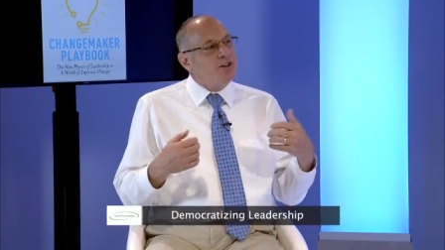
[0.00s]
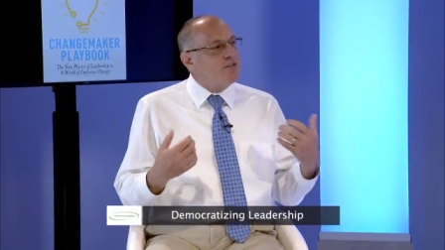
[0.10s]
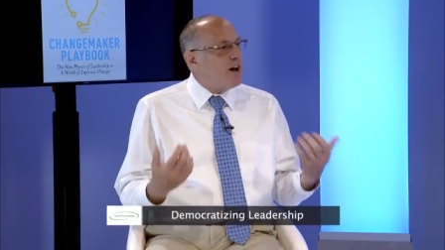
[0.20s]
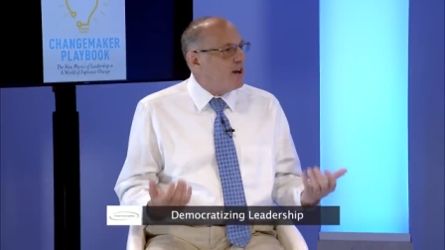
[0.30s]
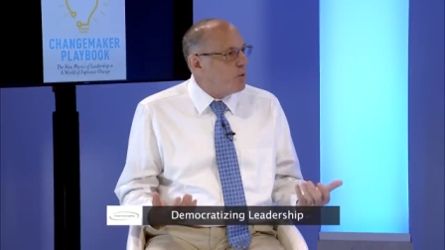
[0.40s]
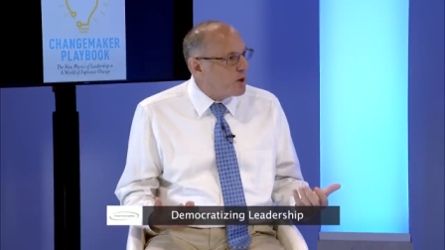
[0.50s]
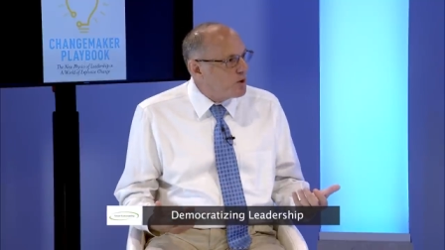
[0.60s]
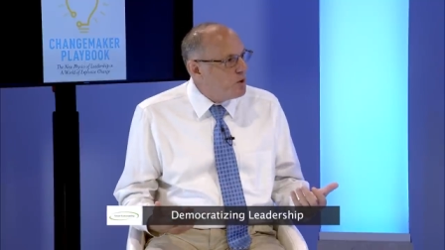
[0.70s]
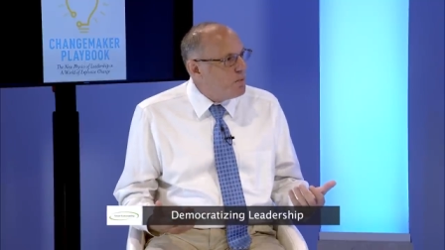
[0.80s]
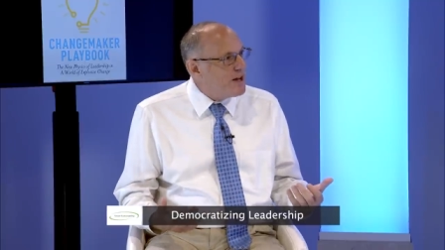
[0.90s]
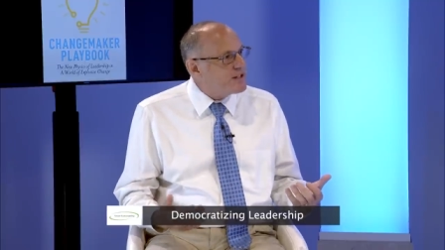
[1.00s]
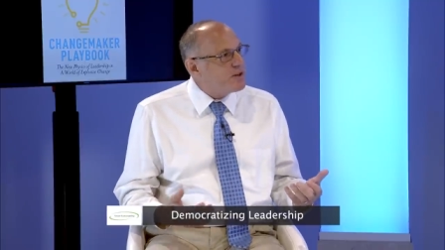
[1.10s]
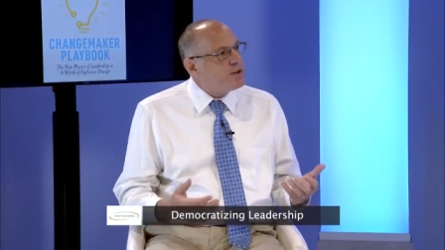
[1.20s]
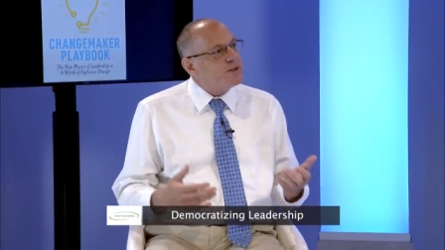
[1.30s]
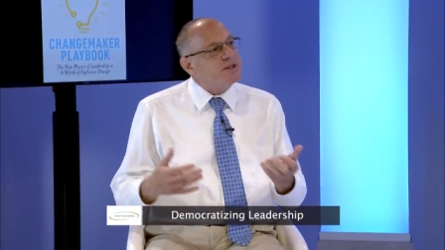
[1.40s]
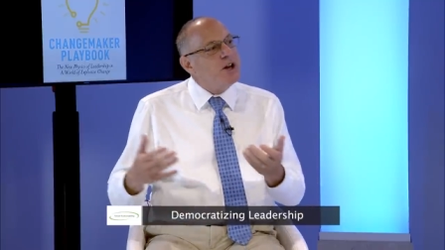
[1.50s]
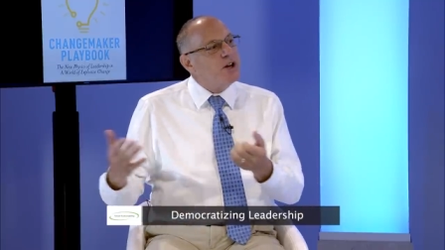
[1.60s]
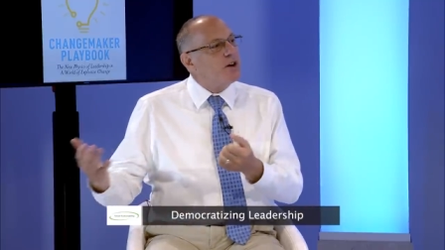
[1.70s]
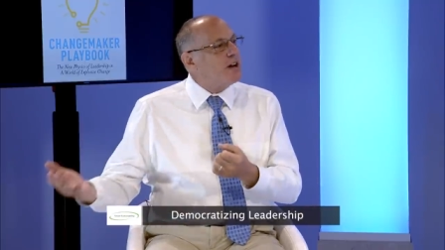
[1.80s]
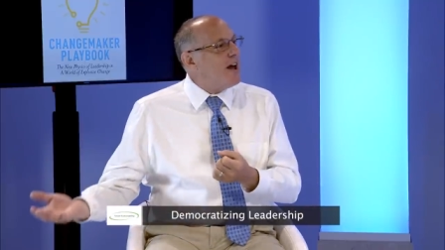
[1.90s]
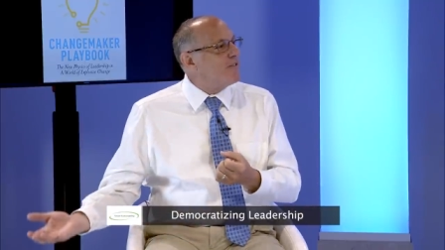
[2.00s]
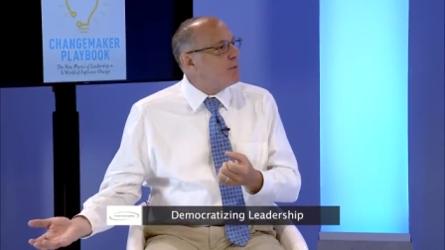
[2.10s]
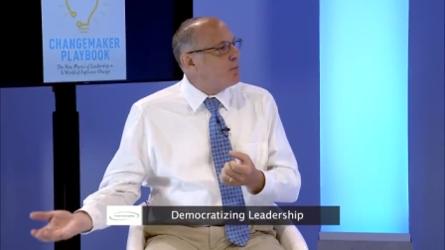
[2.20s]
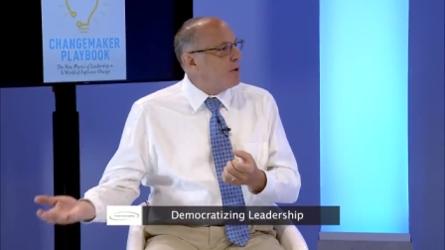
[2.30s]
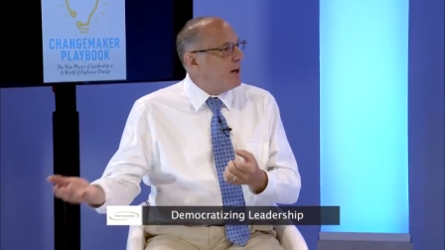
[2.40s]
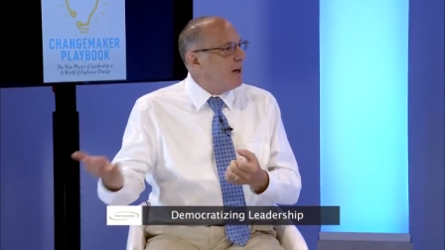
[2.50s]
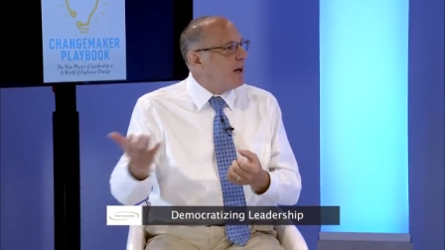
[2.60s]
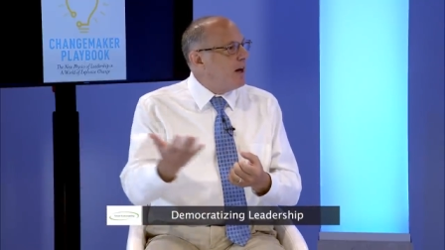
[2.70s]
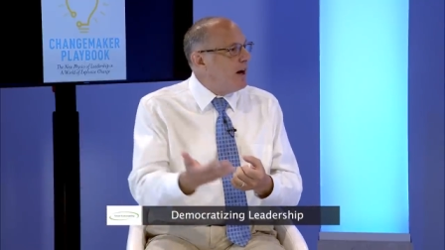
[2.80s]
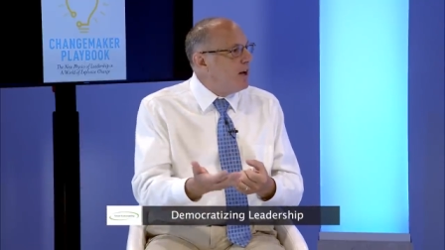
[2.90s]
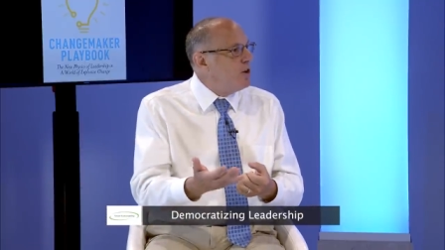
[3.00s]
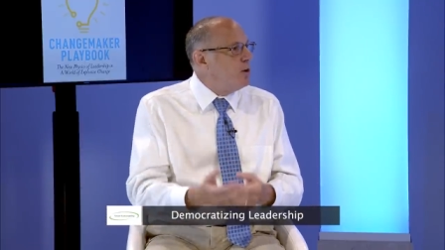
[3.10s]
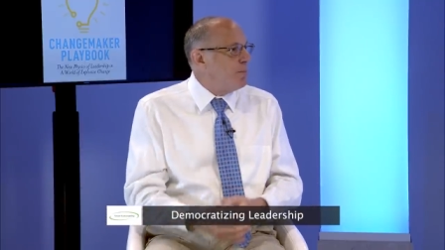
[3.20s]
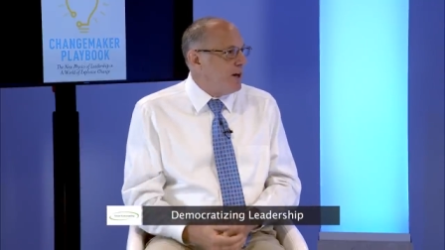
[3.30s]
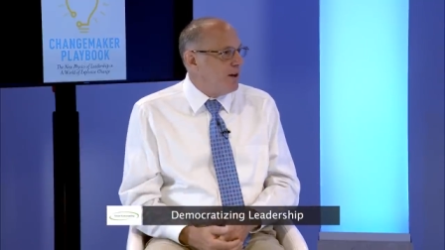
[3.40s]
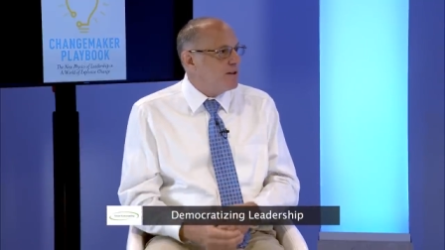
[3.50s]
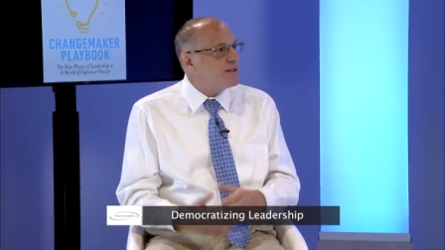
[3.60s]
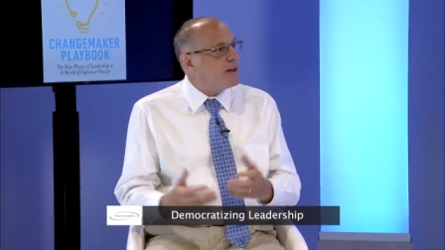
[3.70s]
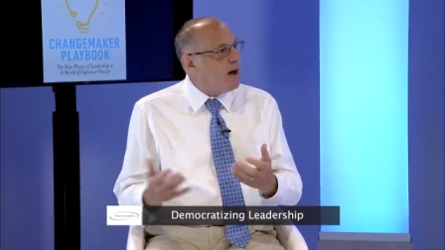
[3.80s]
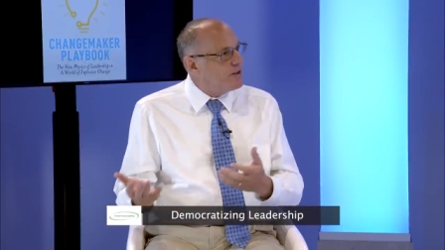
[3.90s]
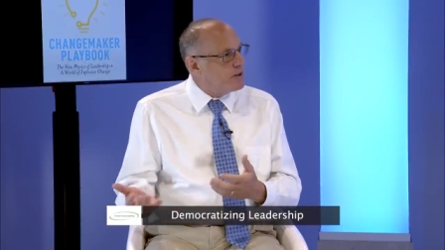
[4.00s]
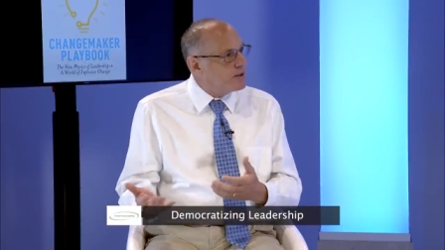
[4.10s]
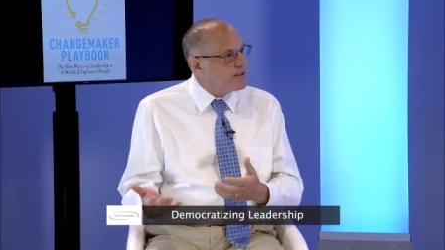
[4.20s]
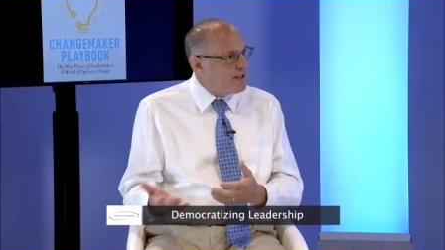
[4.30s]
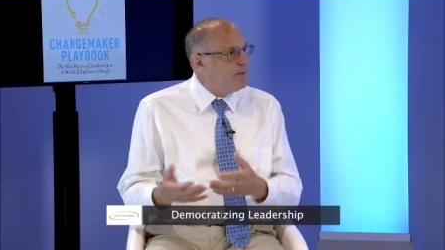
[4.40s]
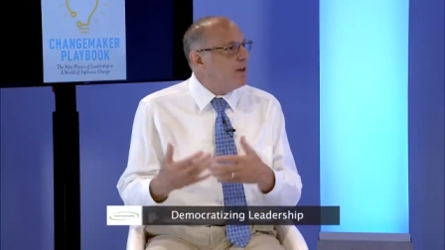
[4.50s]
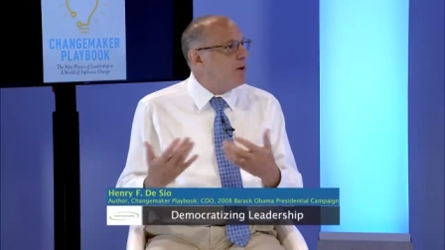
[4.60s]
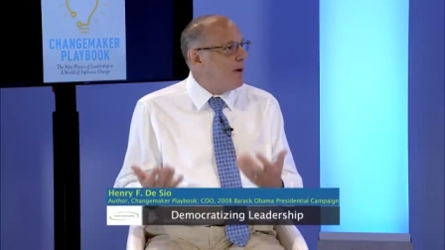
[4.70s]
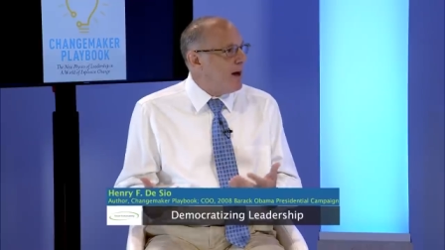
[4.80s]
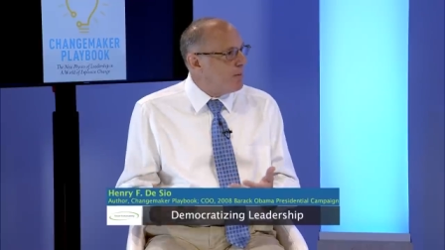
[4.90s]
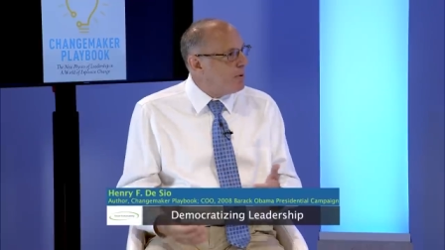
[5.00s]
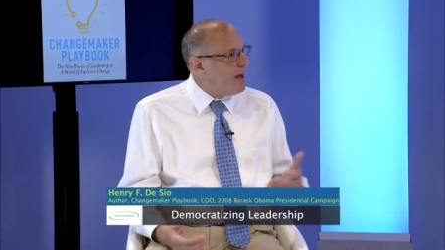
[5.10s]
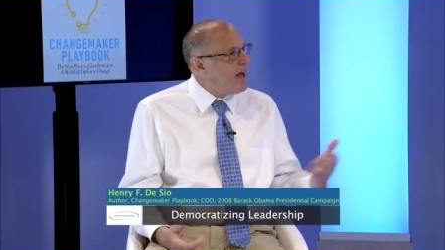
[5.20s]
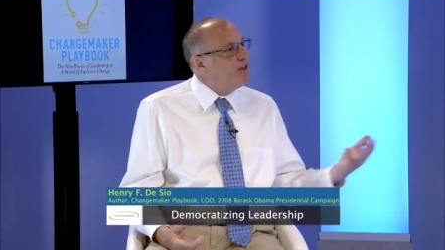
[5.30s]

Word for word: You've got to work new muscles. You're going to have to bring uh, new players onto your team that know how to play.